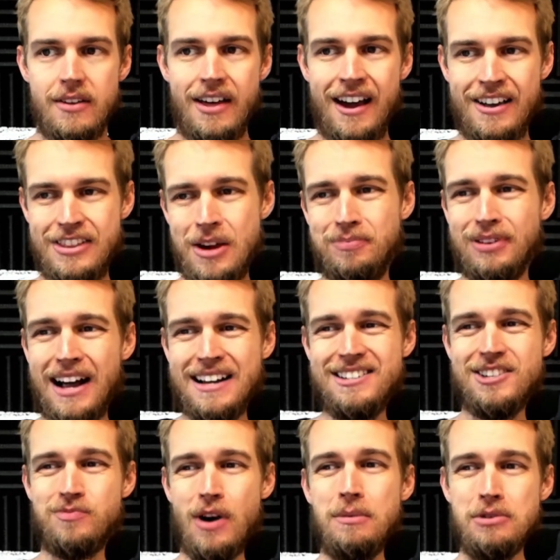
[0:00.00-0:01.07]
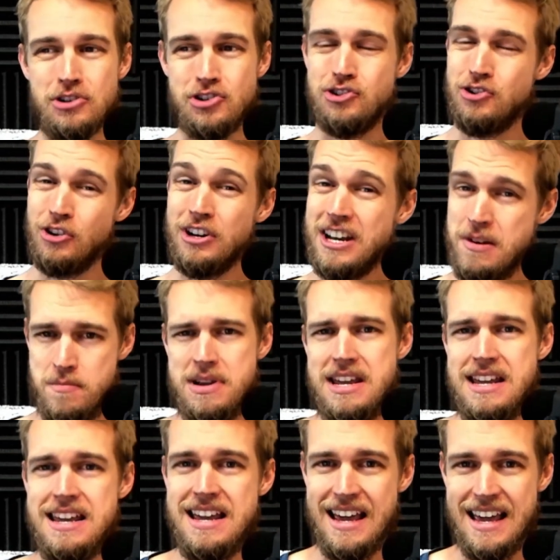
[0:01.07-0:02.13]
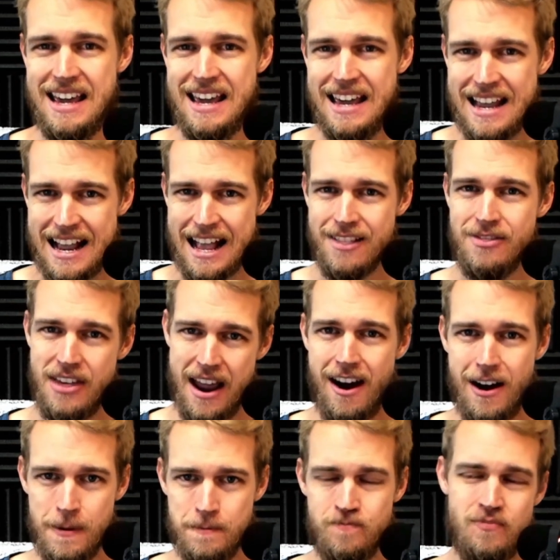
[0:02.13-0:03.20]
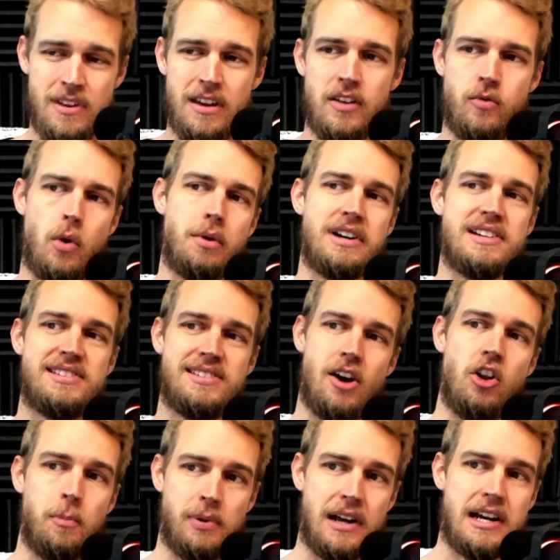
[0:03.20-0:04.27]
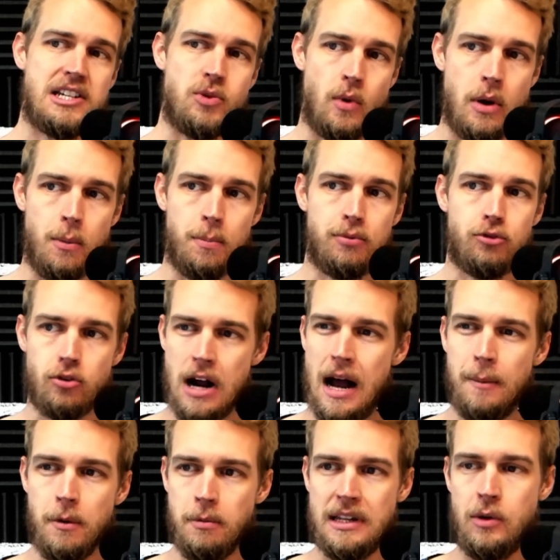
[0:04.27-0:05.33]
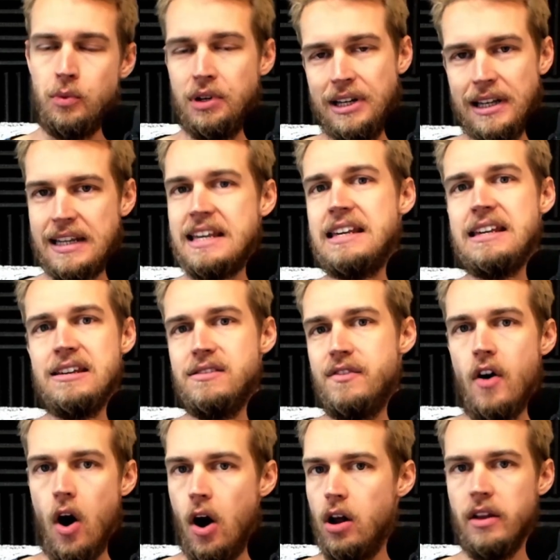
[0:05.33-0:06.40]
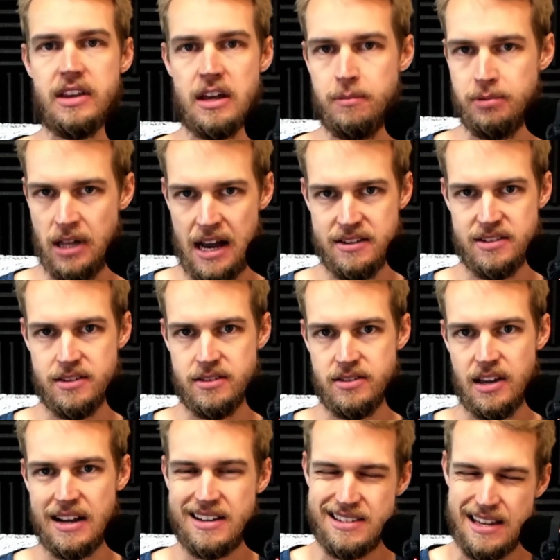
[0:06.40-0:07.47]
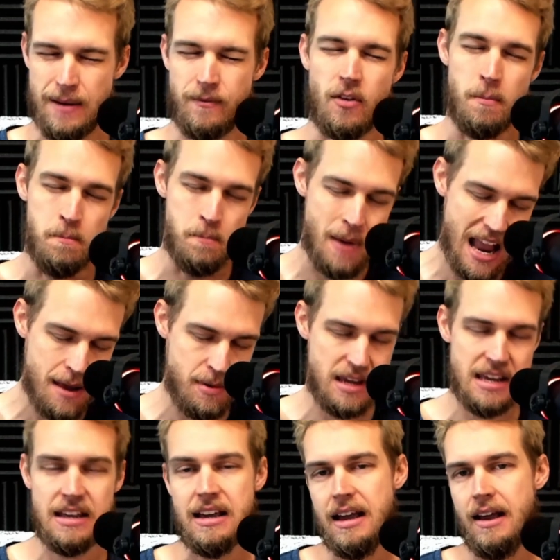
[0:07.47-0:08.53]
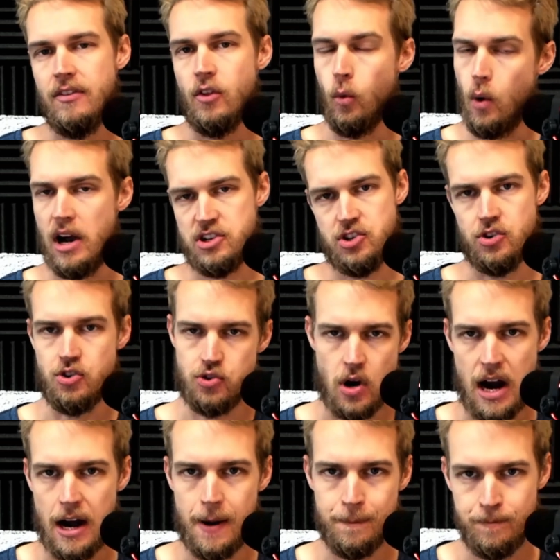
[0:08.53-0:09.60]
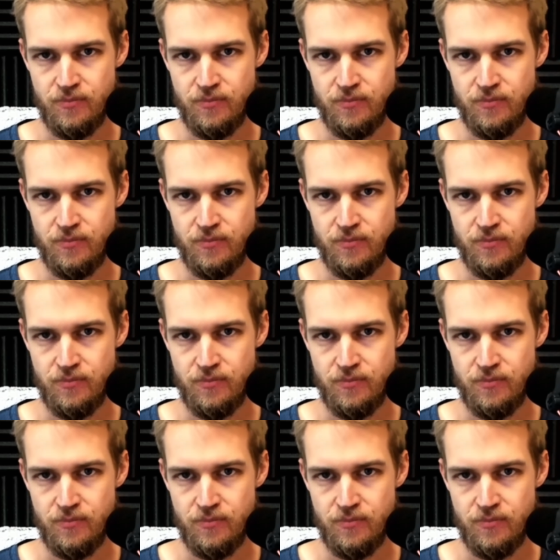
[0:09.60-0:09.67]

the appliances probably shouldn't be in there. If we were going to sell the place, we probably would leave all the appliances except for maybe the washer and dryer.